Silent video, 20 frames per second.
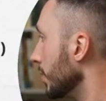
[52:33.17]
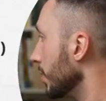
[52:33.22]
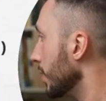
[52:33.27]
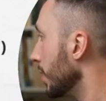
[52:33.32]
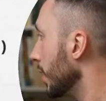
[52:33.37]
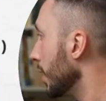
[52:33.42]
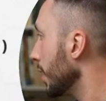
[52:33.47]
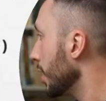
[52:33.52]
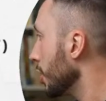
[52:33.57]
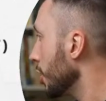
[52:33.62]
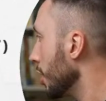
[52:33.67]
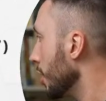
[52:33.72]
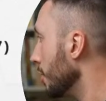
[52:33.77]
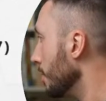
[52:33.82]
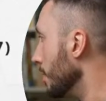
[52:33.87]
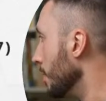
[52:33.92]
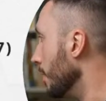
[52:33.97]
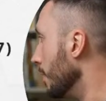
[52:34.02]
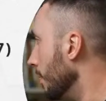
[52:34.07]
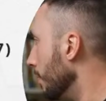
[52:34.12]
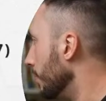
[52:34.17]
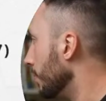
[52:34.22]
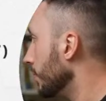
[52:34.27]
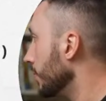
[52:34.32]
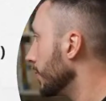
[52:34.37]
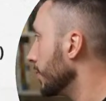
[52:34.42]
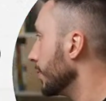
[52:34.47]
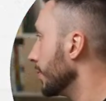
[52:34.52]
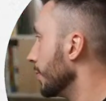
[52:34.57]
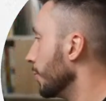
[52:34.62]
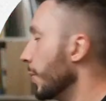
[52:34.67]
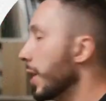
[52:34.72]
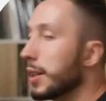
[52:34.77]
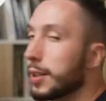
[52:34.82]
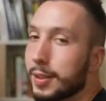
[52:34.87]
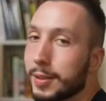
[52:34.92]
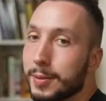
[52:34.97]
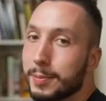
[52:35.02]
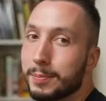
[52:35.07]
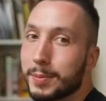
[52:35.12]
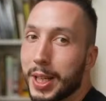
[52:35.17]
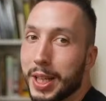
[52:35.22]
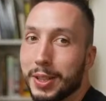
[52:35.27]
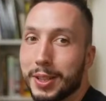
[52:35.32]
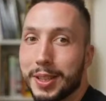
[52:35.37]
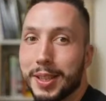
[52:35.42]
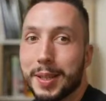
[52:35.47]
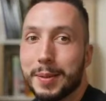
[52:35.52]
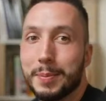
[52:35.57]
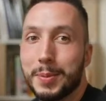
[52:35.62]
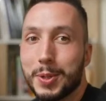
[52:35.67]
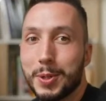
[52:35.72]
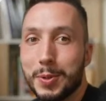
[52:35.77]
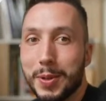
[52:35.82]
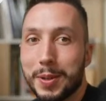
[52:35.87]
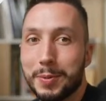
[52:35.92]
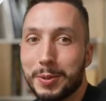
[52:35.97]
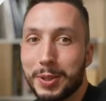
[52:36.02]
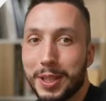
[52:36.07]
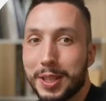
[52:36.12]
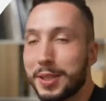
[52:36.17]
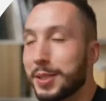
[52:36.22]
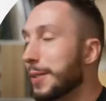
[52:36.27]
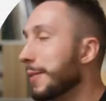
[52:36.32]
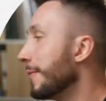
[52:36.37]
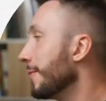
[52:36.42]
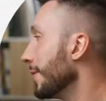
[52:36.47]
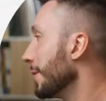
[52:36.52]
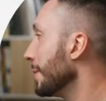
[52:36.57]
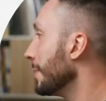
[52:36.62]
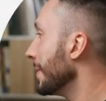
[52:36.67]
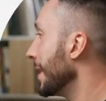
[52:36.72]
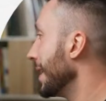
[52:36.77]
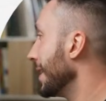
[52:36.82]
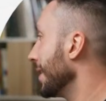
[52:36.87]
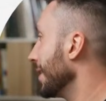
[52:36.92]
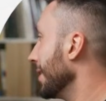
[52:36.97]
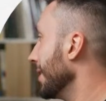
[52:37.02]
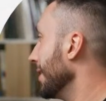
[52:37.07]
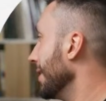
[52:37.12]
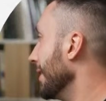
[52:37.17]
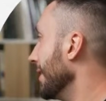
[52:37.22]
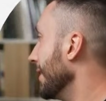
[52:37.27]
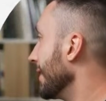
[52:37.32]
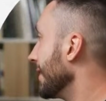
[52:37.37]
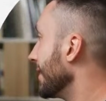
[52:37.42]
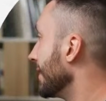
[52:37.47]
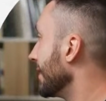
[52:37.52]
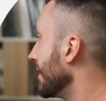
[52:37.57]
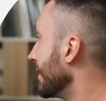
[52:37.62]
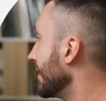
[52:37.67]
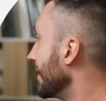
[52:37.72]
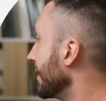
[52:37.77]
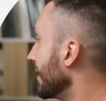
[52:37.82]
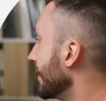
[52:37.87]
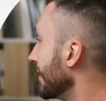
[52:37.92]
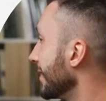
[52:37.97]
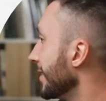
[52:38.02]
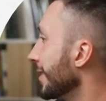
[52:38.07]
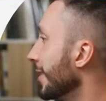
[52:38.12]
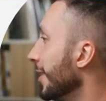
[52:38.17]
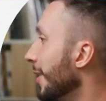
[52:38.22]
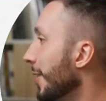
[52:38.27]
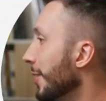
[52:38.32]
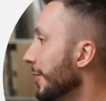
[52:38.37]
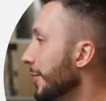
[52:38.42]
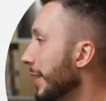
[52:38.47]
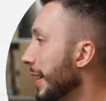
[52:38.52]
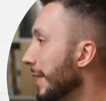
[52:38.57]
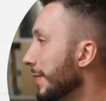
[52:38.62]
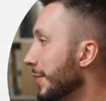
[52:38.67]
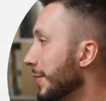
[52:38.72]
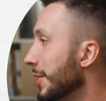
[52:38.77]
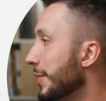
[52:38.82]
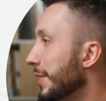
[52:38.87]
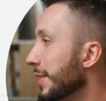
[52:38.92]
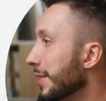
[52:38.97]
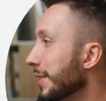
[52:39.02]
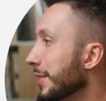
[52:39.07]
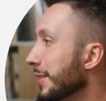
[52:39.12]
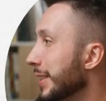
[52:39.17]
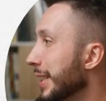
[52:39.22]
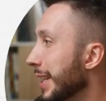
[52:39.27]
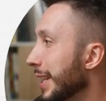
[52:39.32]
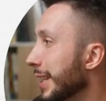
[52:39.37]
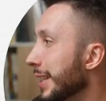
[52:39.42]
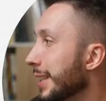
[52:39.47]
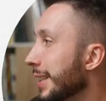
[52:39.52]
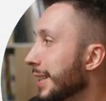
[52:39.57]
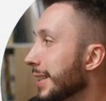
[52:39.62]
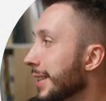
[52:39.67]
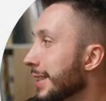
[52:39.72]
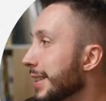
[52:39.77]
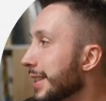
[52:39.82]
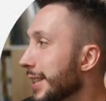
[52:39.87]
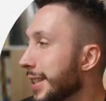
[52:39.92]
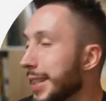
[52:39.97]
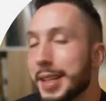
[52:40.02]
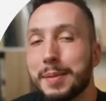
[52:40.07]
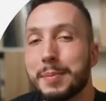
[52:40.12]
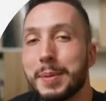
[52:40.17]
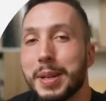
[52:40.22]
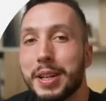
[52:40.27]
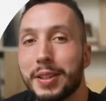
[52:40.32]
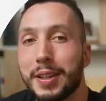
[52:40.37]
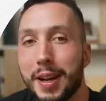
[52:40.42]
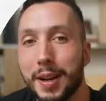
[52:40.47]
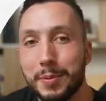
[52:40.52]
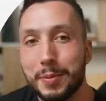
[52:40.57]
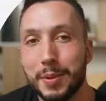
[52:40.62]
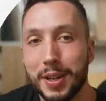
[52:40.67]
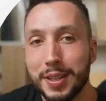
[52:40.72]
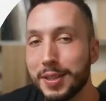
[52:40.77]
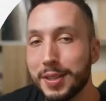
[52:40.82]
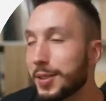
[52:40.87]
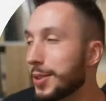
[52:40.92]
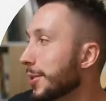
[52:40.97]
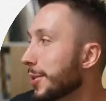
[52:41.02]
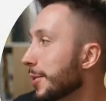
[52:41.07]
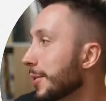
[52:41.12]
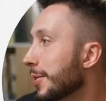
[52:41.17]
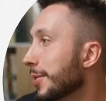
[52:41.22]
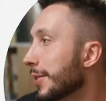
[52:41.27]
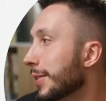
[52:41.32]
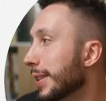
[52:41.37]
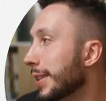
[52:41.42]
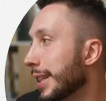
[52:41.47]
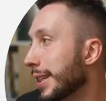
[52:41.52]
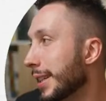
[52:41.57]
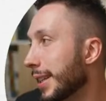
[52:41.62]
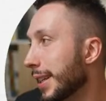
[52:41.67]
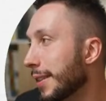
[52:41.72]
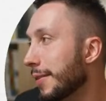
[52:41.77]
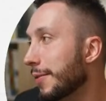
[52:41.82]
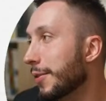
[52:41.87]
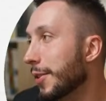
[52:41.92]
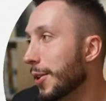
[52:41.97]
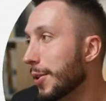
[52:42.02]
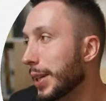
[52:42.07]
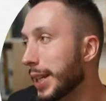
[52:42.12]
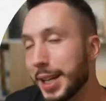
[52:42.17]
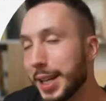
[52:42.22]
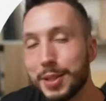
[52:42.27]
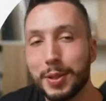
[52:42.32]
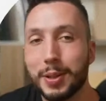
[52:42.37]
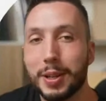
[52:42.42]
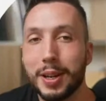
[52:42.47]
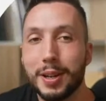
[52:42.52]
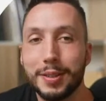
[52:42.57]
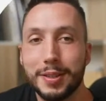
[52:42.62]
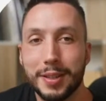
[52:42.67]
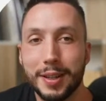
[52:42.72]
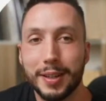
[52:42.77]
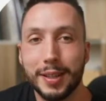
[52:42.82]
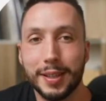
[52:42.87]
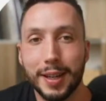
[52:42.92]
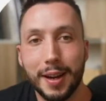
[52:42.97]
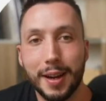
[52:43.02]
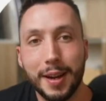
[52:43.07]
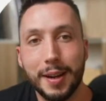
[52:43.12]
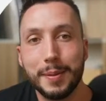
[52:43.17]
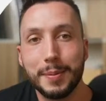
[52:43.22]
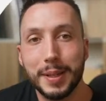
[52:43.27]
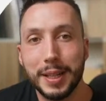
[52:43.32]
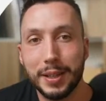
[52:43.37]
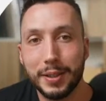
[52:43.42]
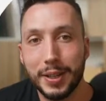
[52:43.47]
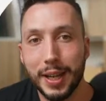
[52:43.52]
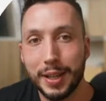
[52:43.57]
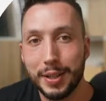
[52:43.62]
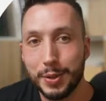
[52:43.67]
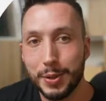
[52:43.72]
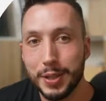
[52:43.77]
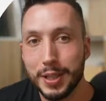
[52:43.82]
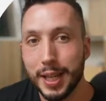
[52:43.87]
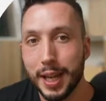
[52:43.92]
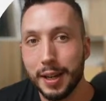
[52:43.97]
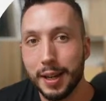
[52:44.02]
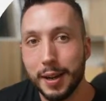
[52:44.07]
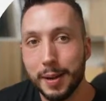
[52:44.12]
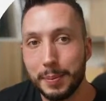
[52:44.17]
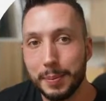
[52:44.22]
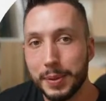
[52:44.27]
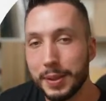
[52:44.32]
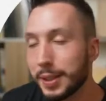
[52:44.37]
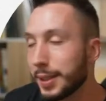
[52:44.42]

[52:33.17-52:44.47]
Gilliam. Welcome, Gilliam, to Unreal Engine Filmmaker. All you have to do is email I1 to info@azelarts.com and I'll get you set up.